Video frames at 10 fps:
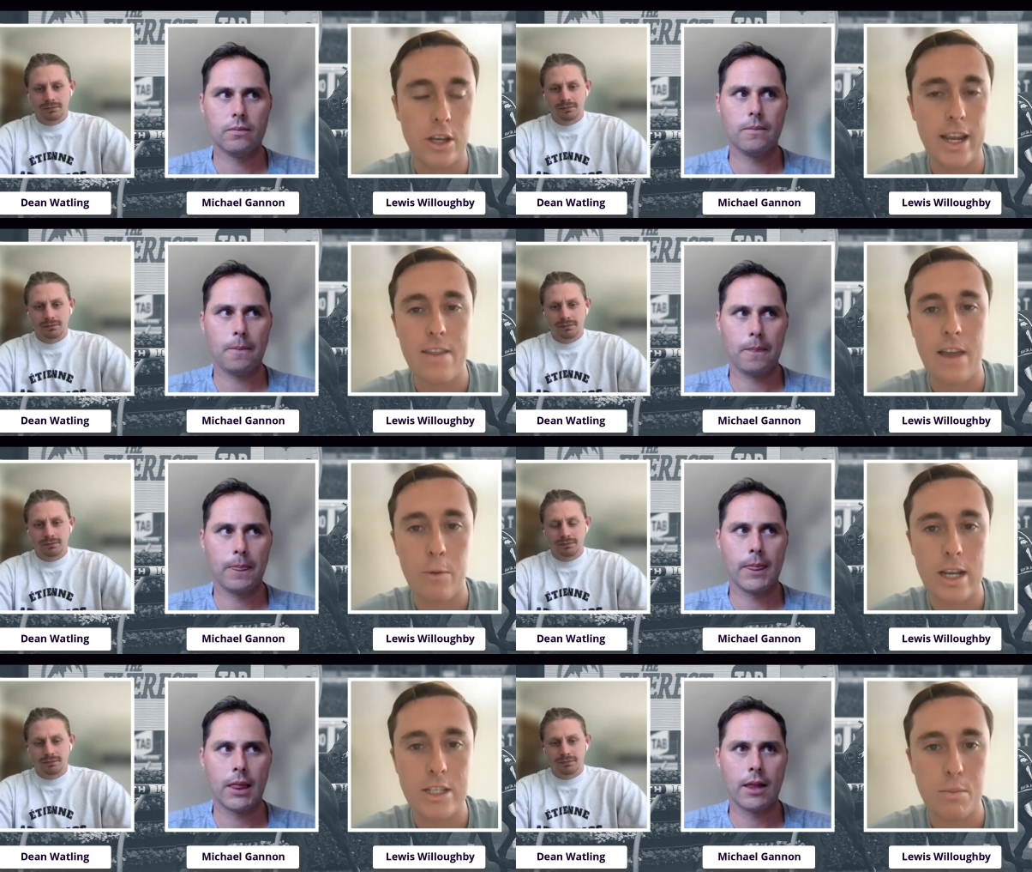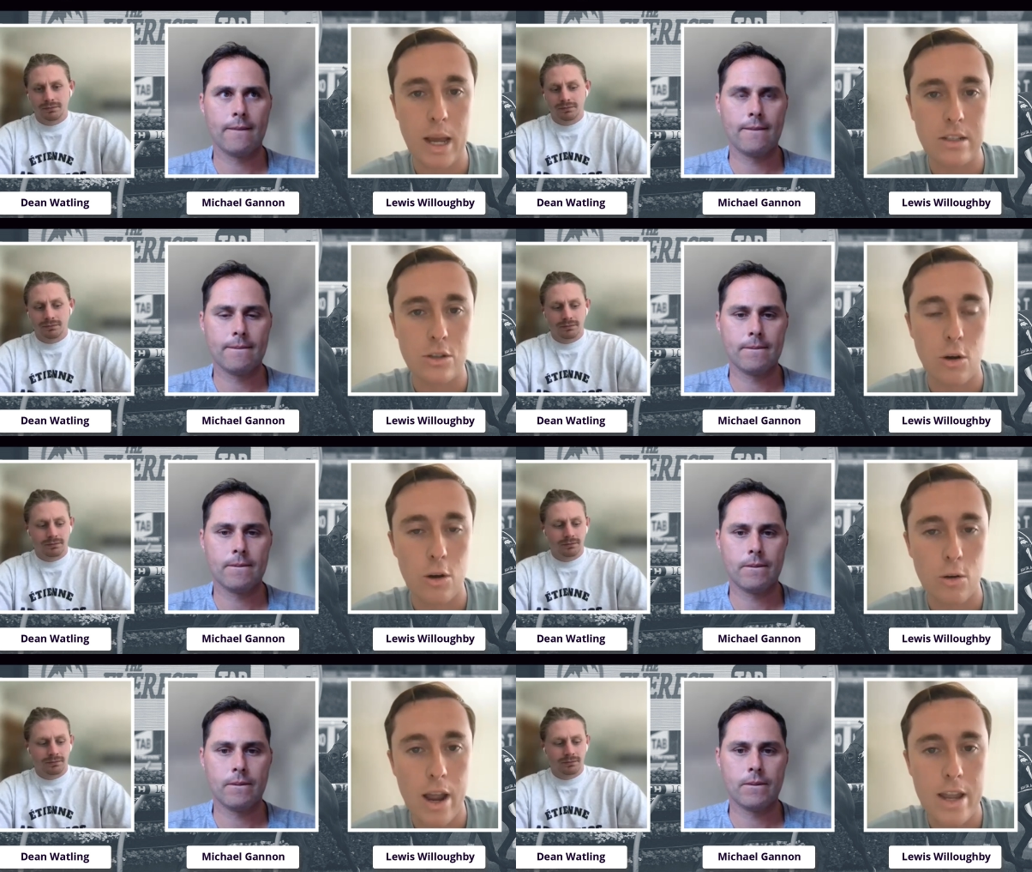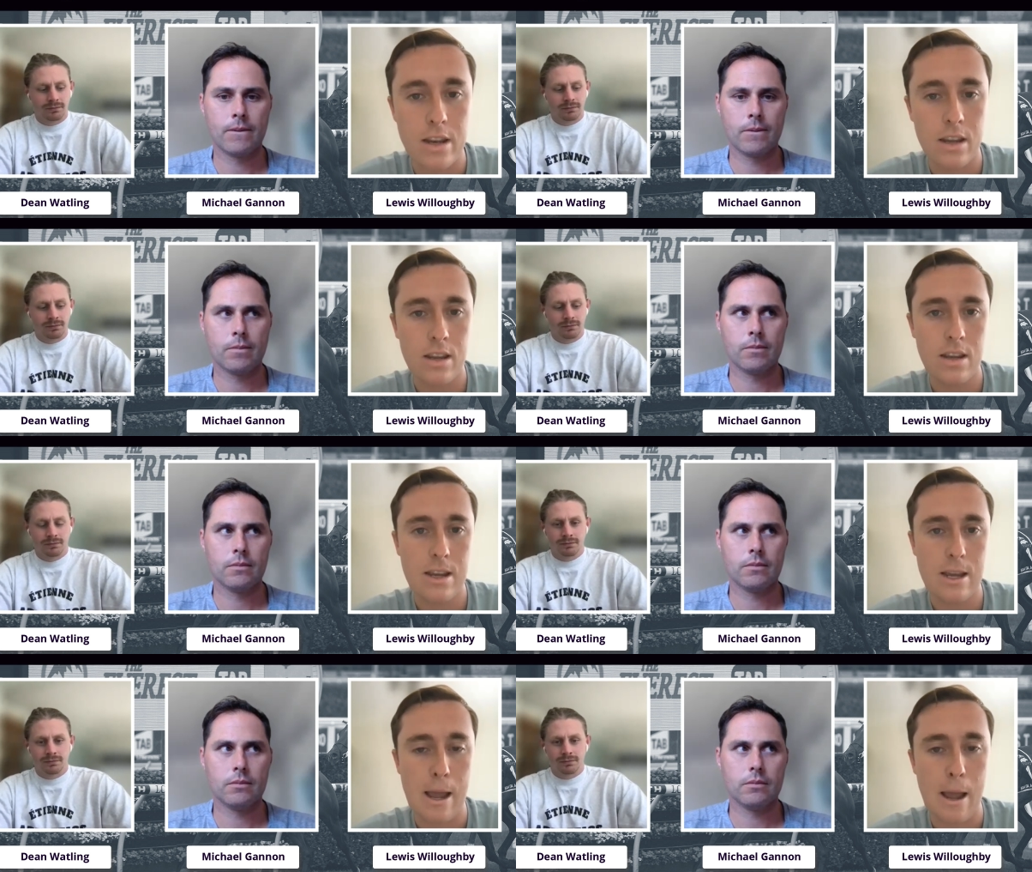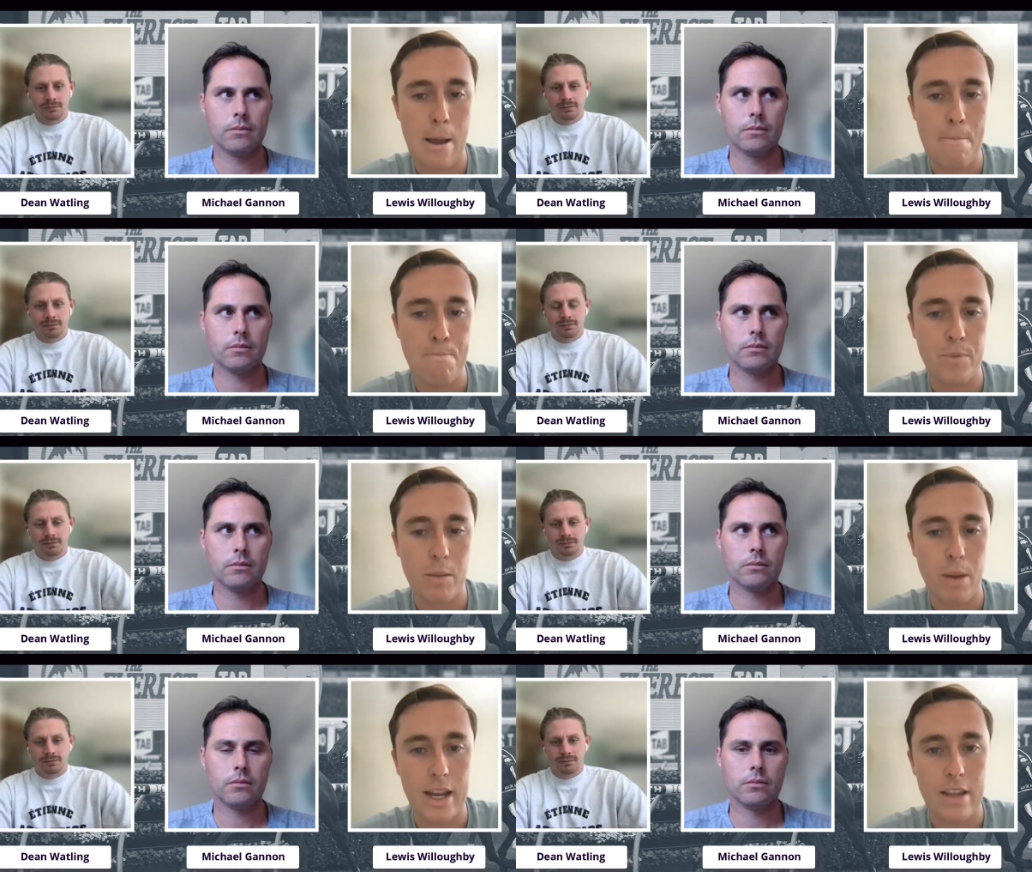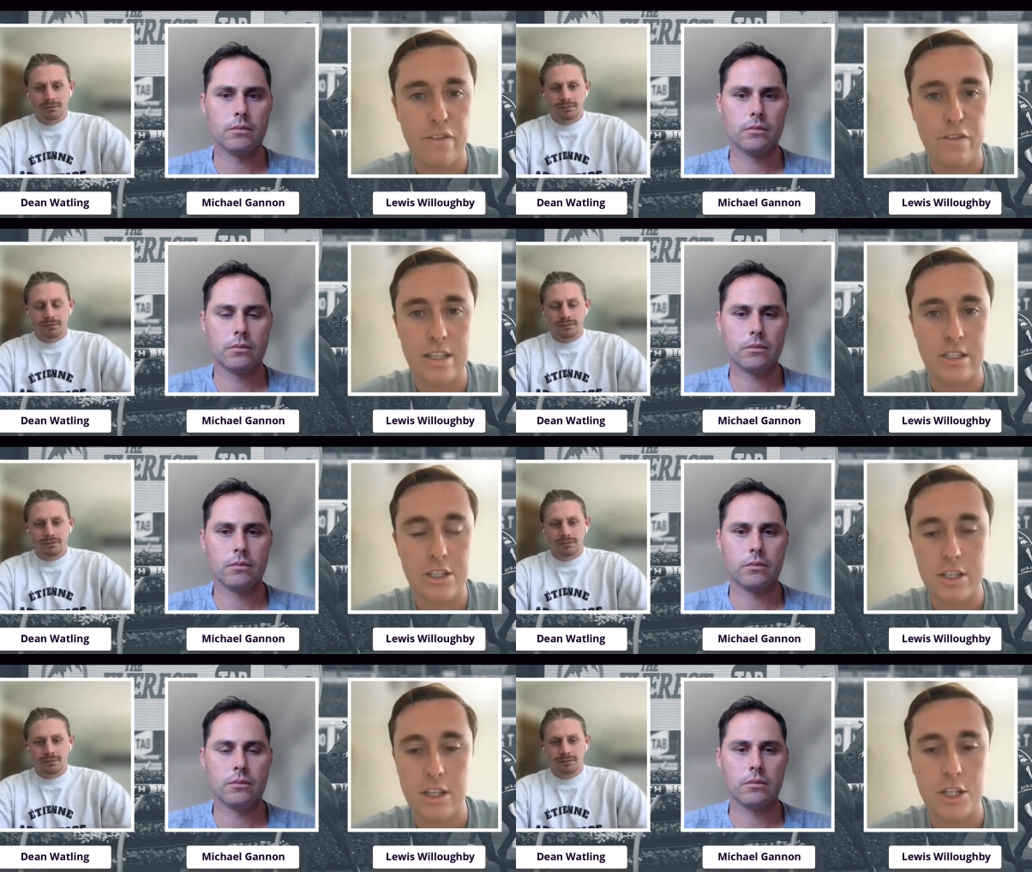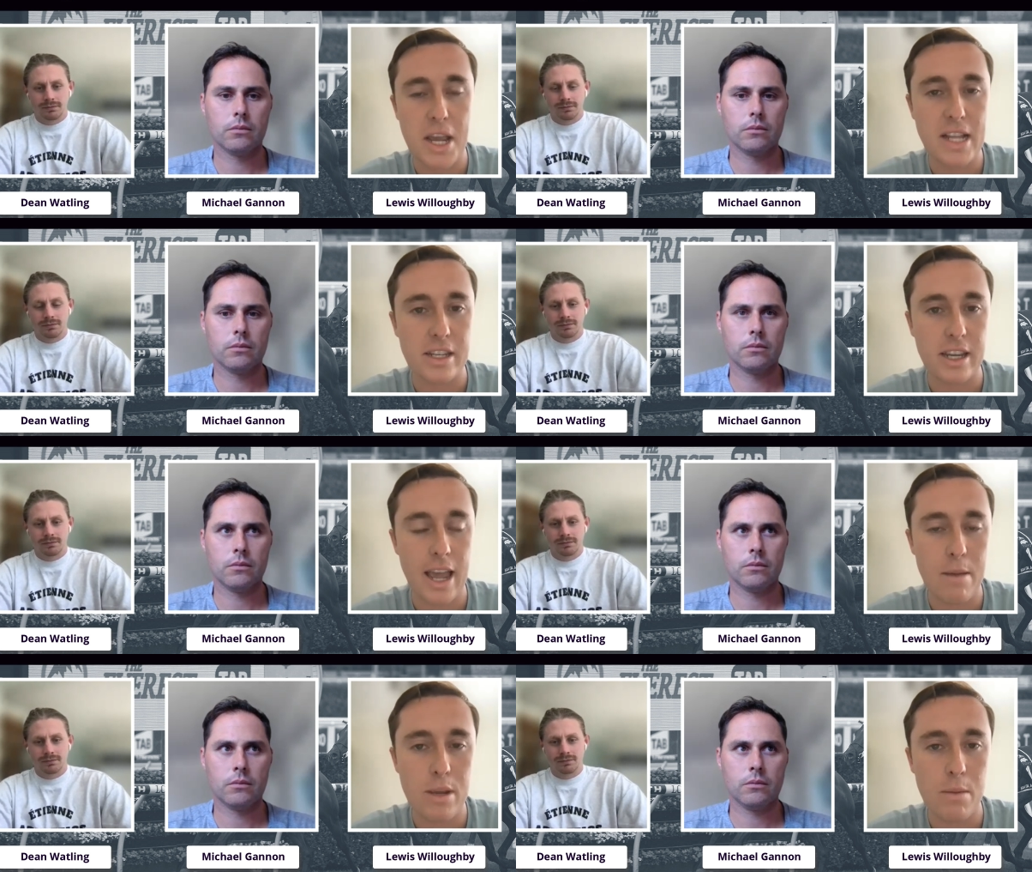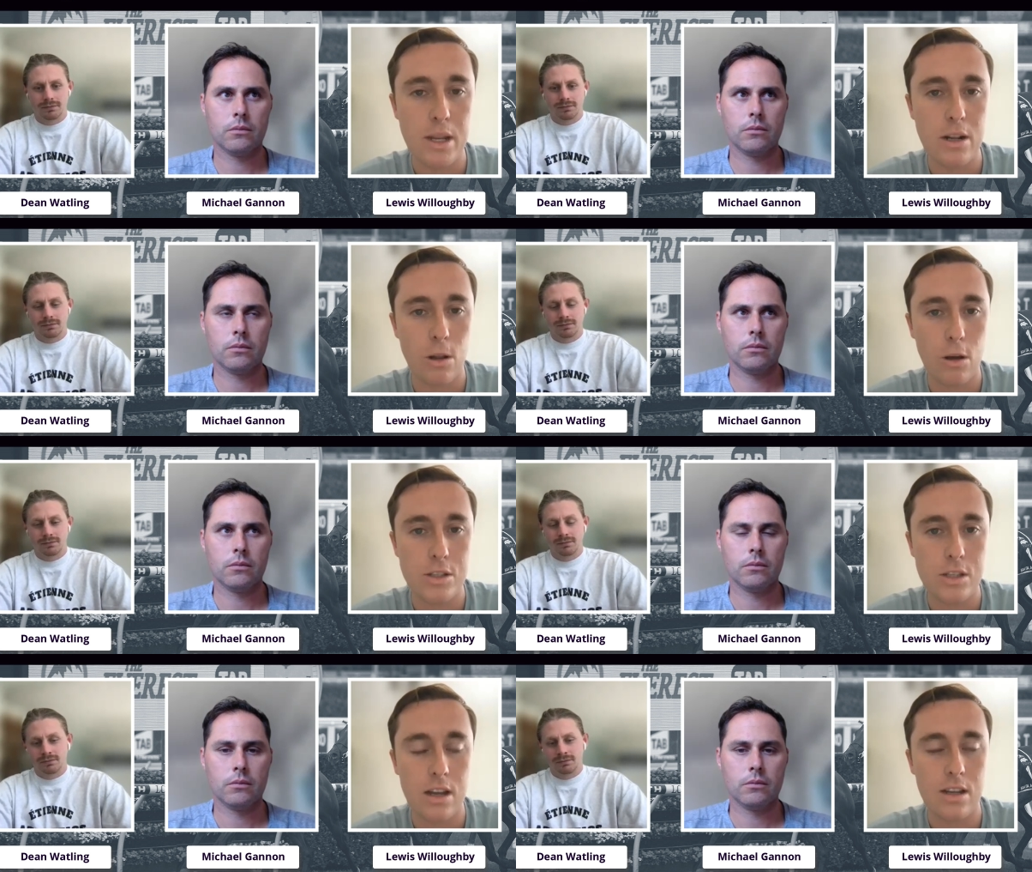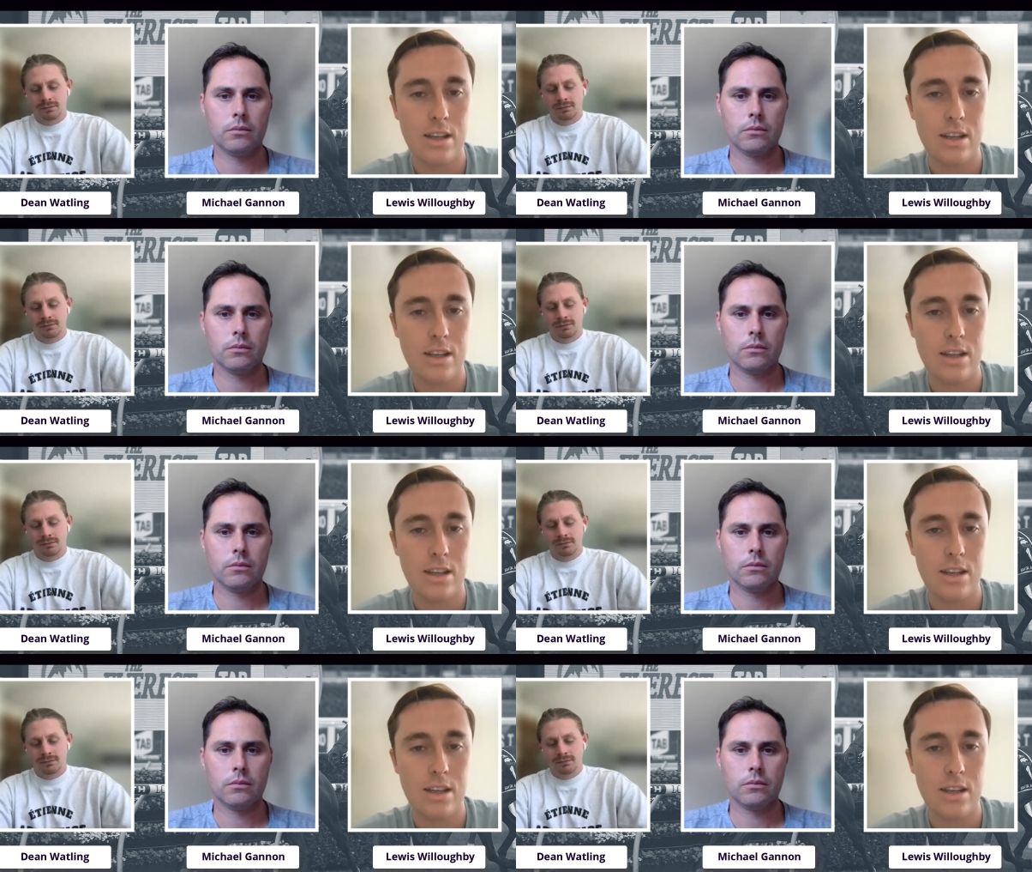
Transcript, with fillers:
Speaker 1: Okay, that racing pattern's not great, um, but if there's just a chance it can be a bit closer